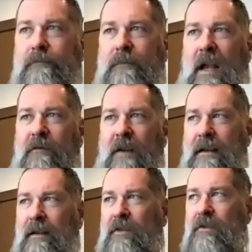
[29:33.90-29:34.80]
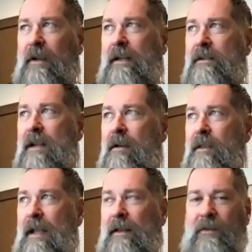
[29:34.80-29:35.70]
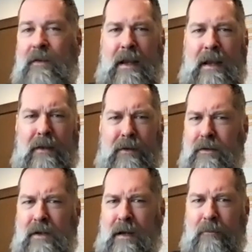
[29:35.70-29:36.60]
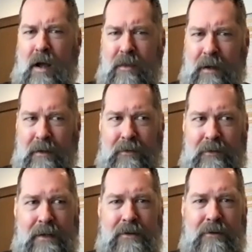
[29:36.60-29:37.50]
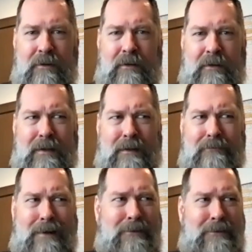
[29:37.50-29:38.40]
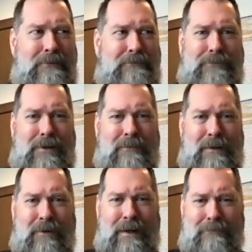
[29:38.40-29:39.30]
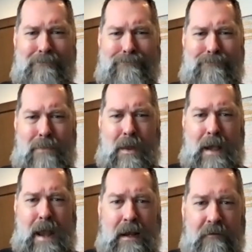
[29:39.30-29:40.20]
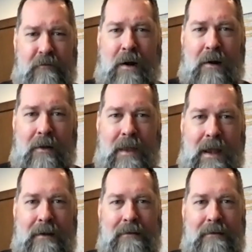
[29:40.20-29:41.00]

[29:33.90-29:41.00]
I find it strange now that city has a giant Mothman statue, because it's like, why would you commemorate the negative part of that?